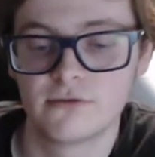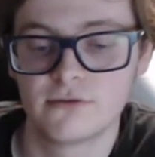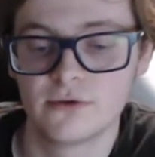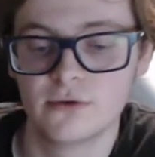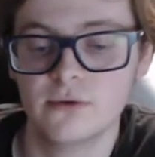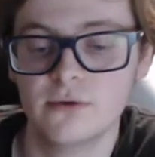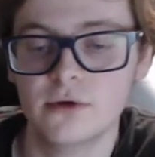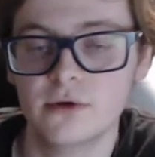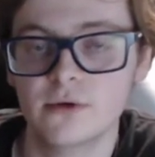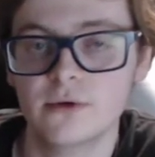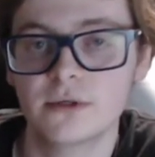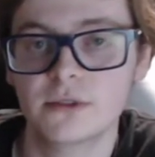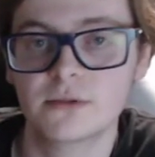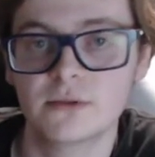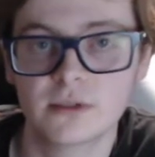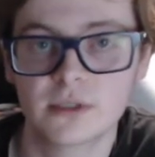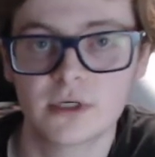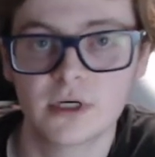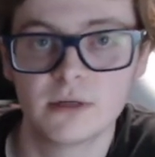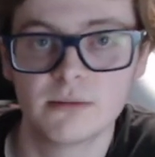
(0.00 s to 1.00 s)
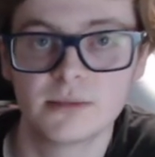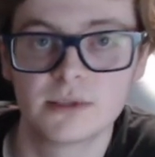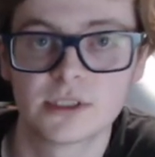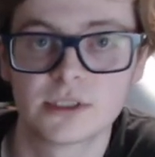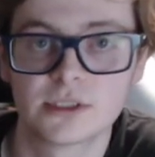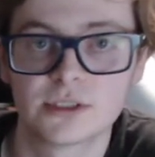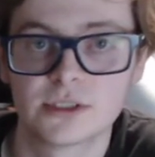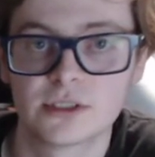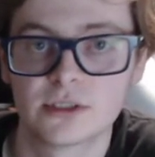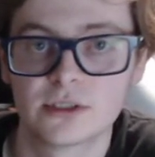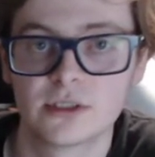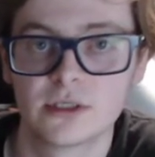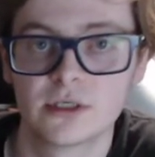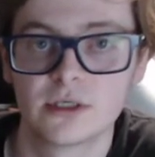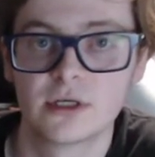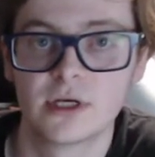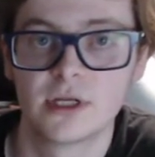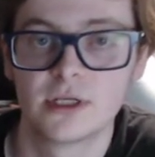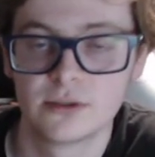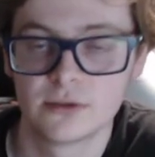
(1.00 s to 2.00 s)
if you were going to a competition
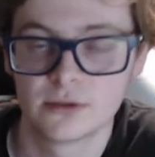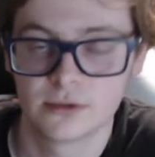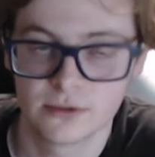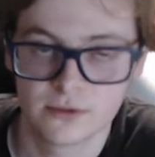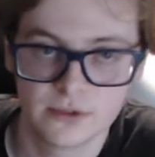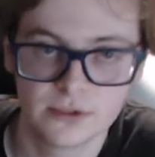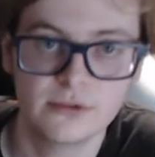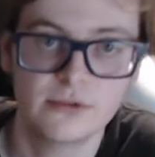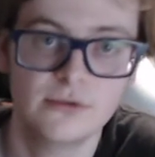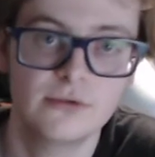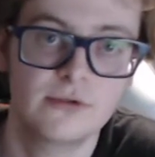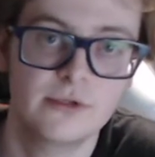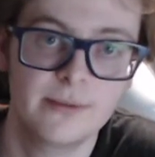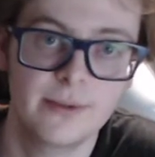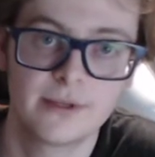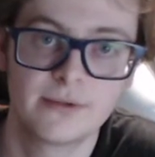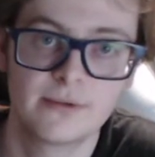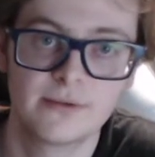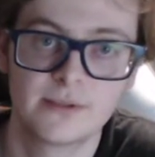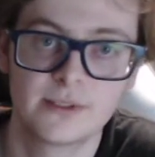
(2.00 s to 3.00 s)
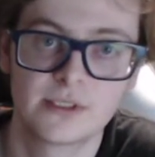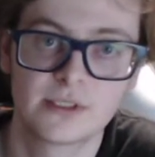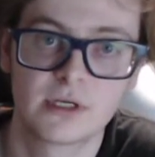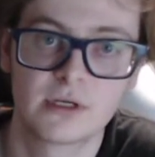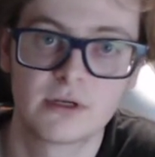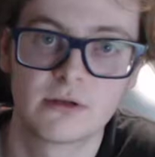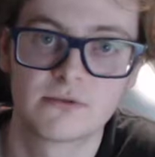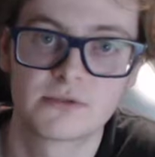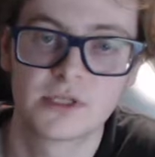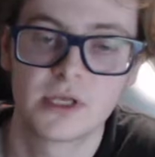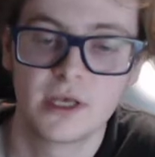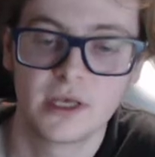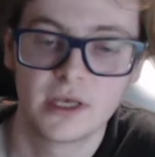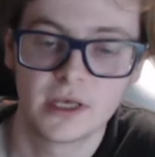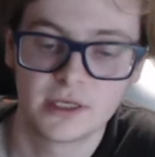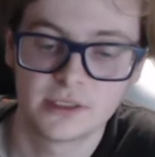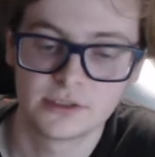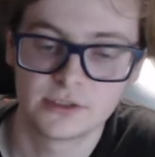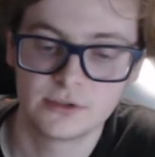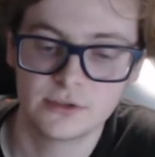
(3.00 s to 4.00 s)
and you were doing your 3x3 solves
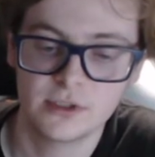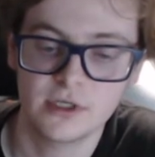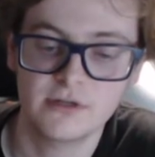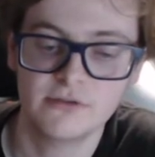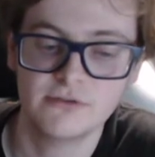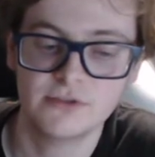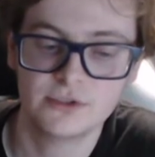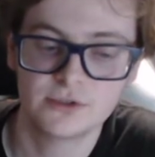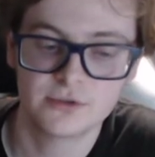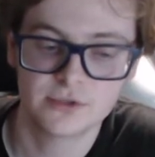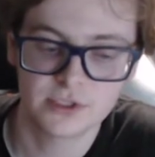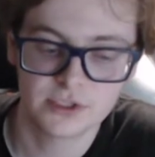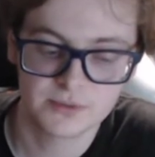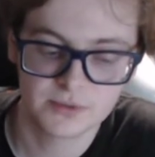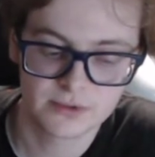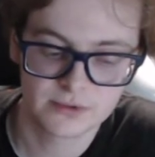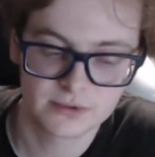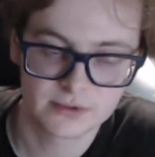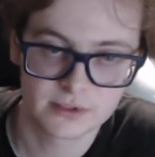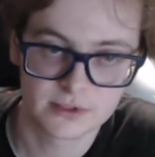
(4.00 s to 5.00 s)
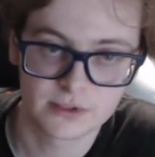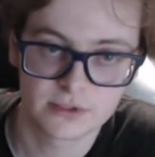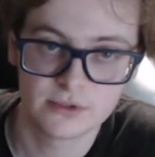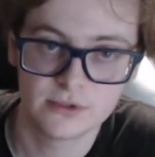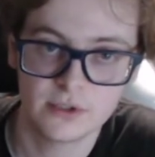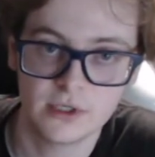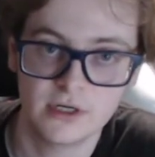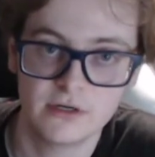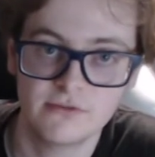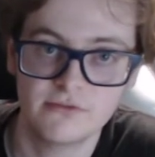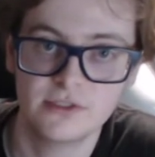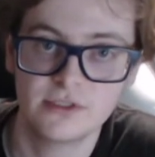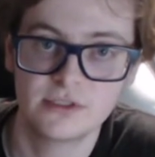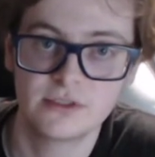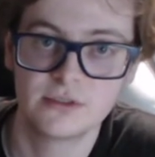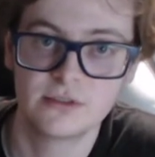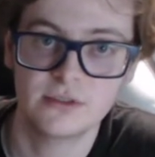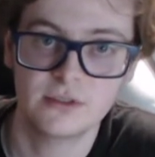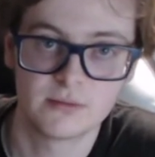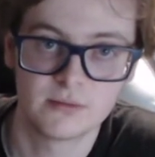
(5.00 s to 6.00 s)
and you have the choice between a Guhong
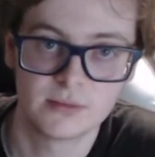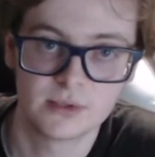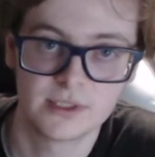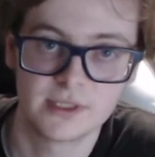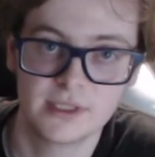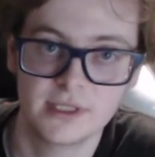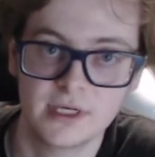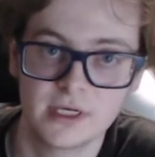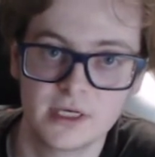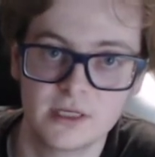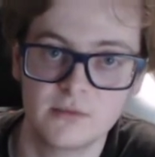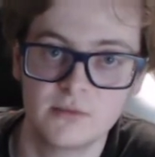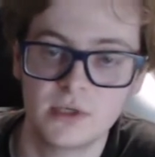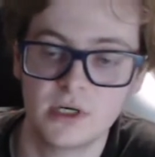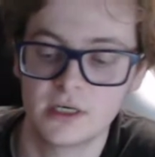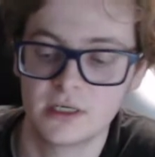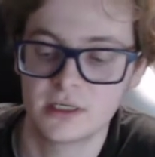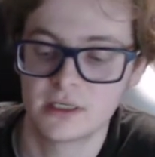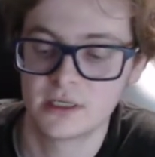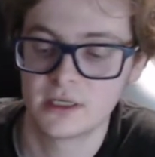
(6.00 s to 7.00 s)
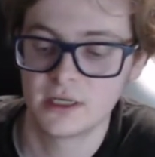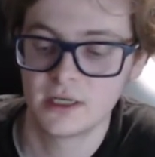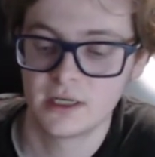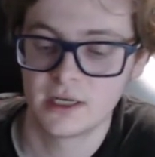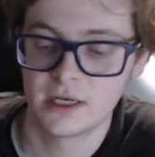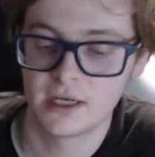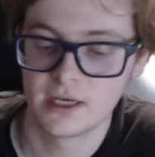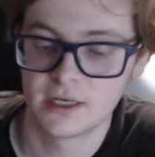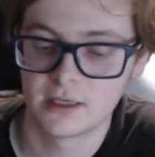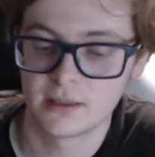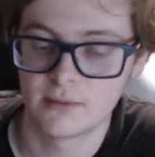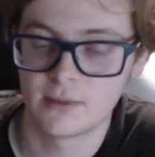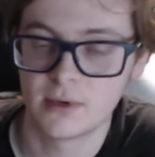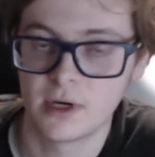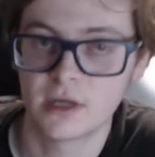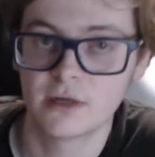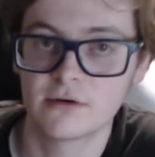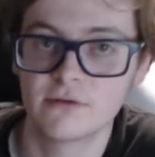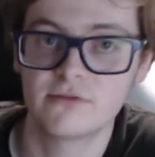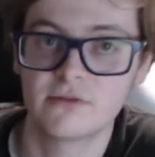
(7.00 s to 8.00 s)
V2 completely unmodded and a
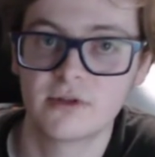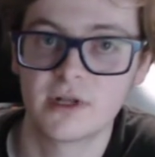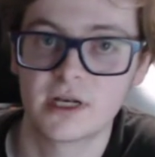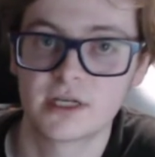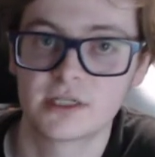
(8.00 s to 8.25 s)
modern